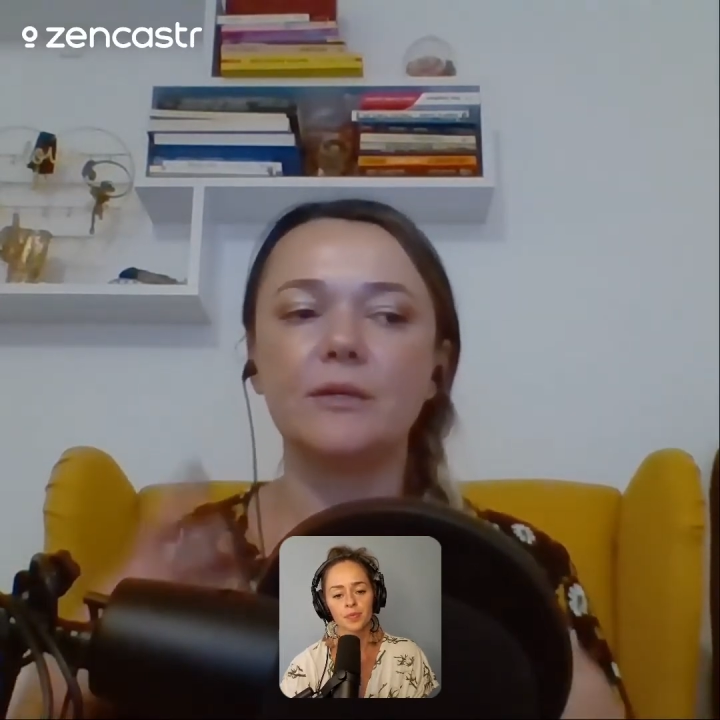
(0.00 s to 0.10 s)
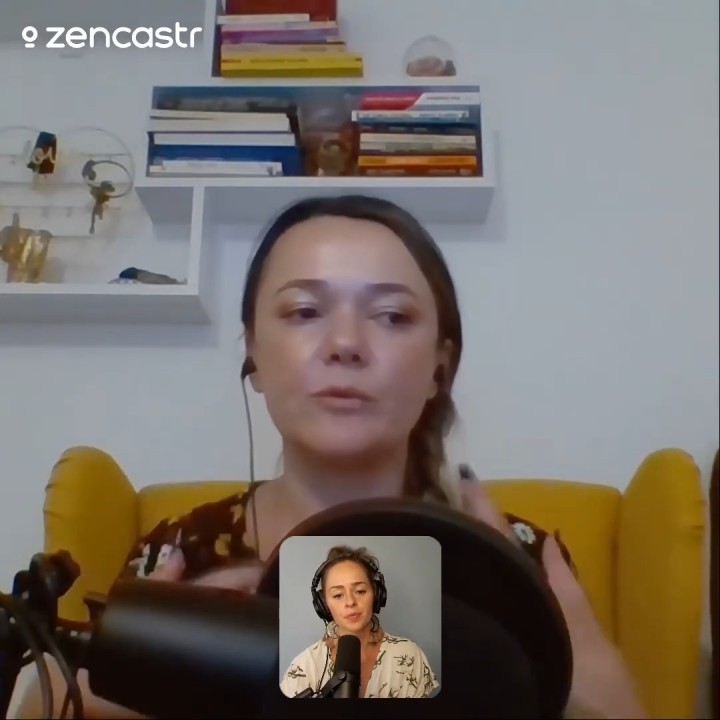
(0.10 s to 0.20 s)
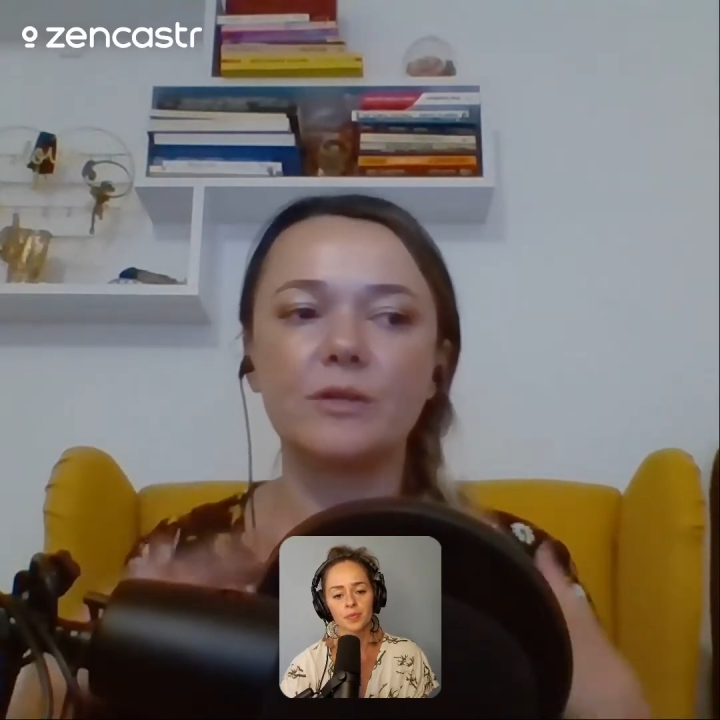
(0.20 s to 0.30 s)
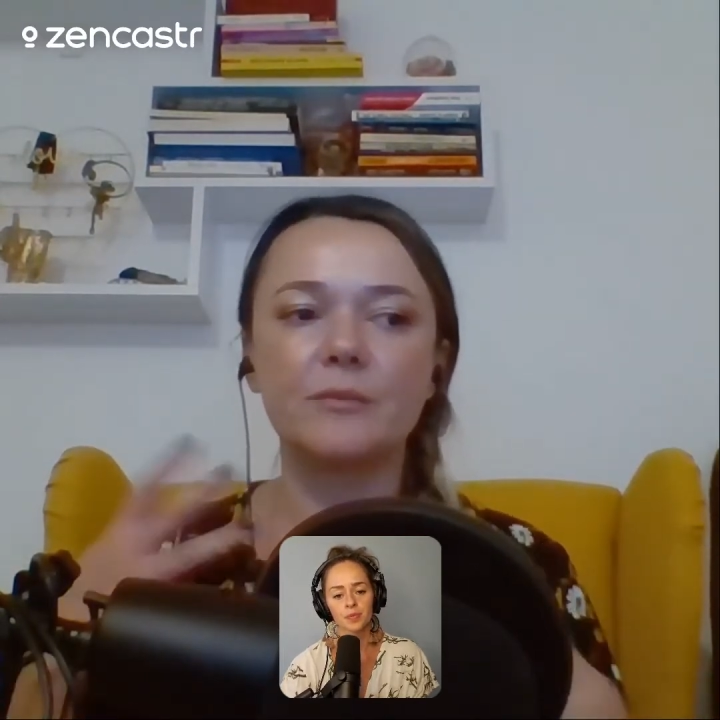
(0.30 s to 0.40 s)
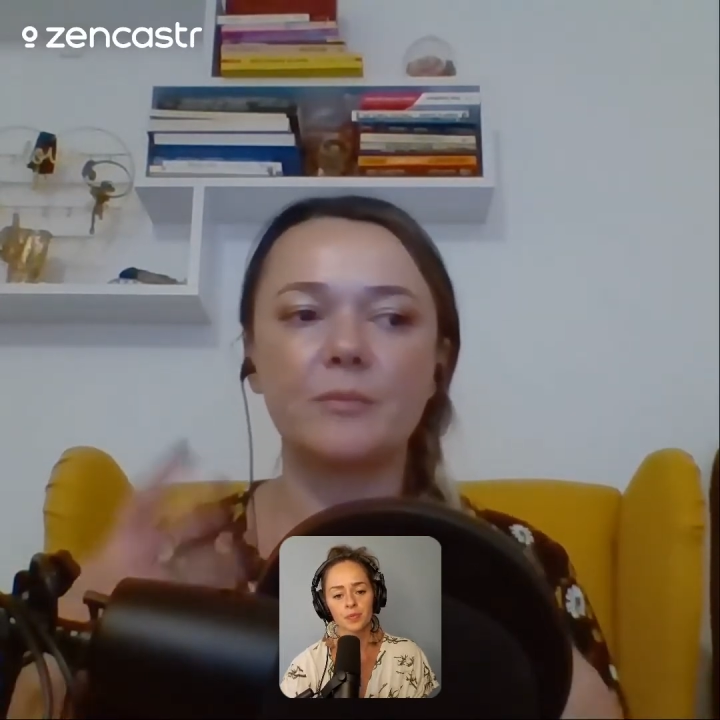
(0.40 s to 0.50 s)

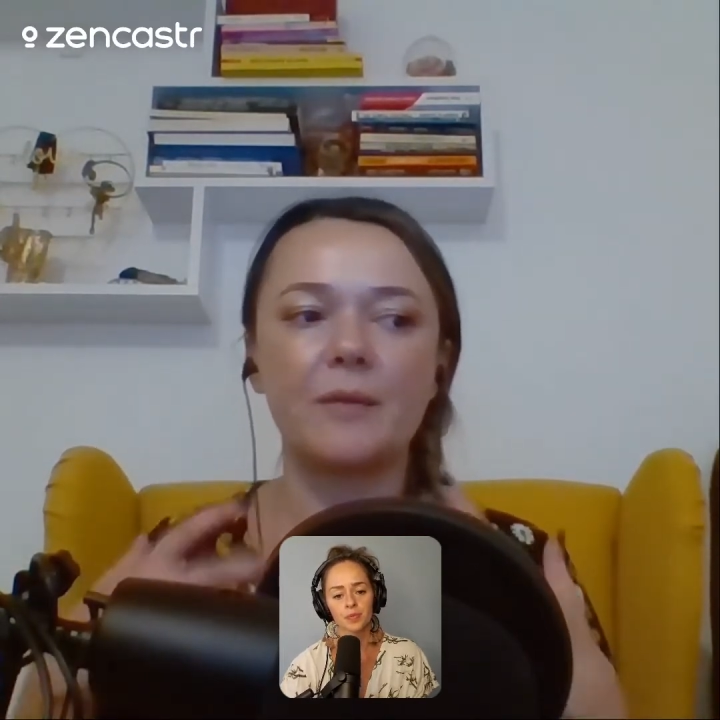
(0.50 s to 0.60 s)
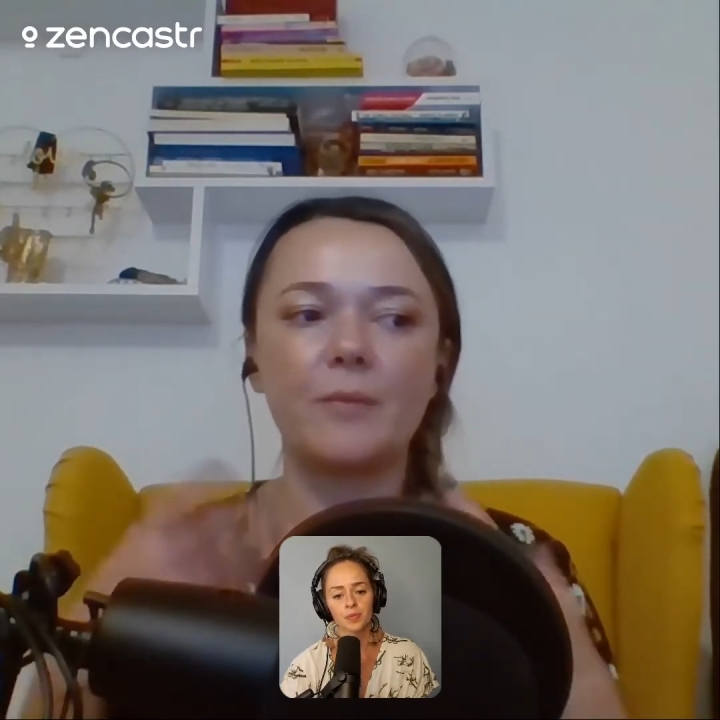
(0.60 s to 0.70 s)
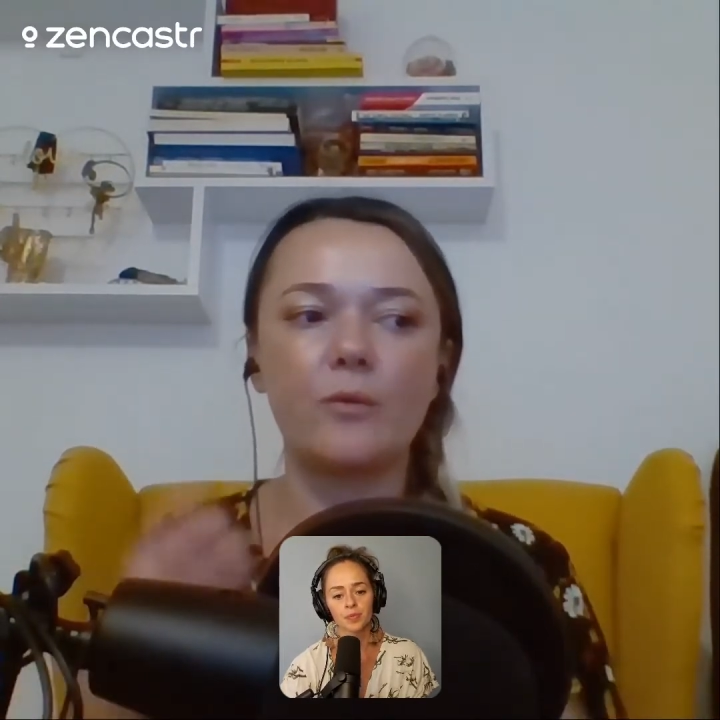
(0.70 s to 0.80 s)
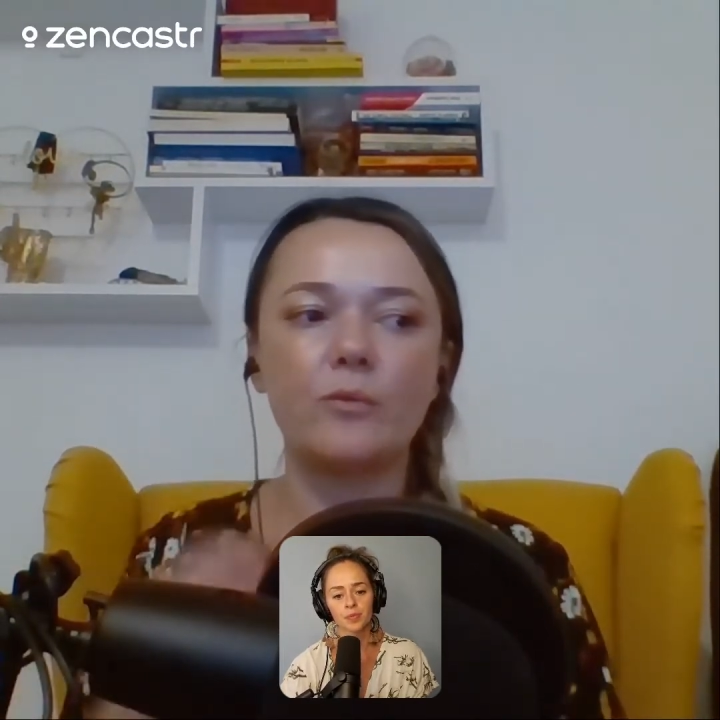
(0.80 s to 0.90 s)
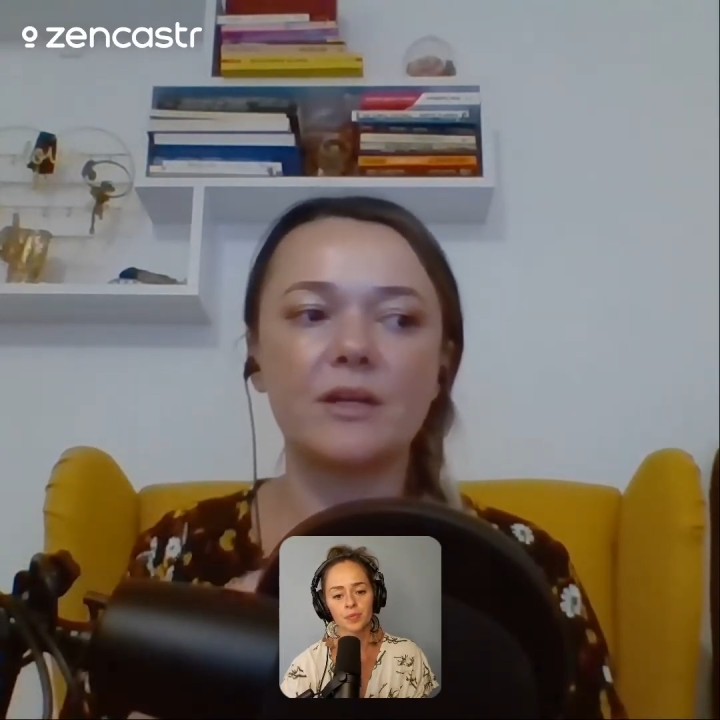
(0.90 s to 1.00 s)
work by
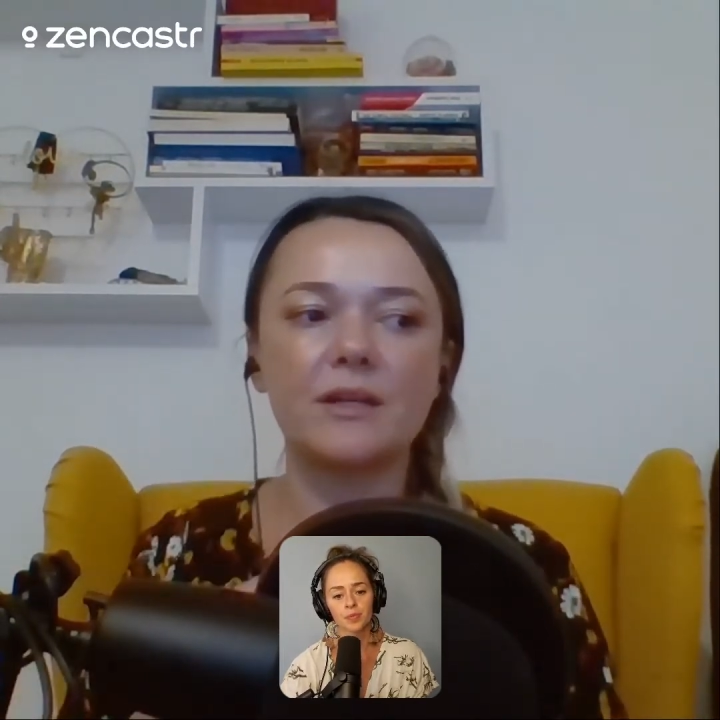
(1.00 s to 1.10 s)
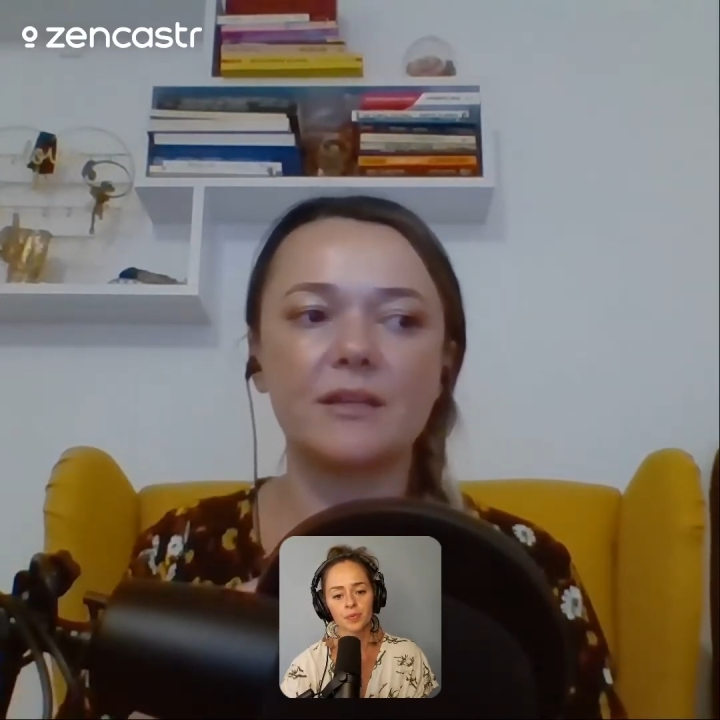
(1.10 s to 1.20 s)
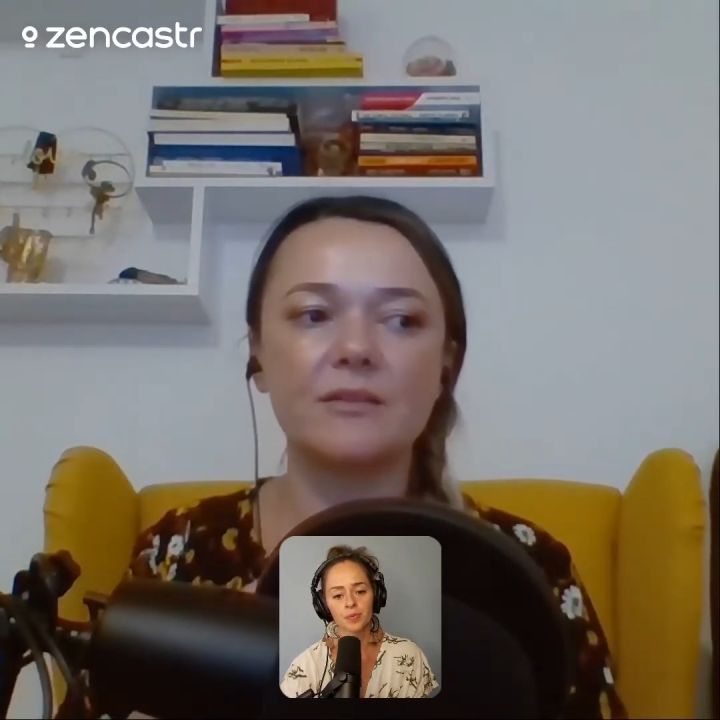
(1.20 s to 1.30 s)
my work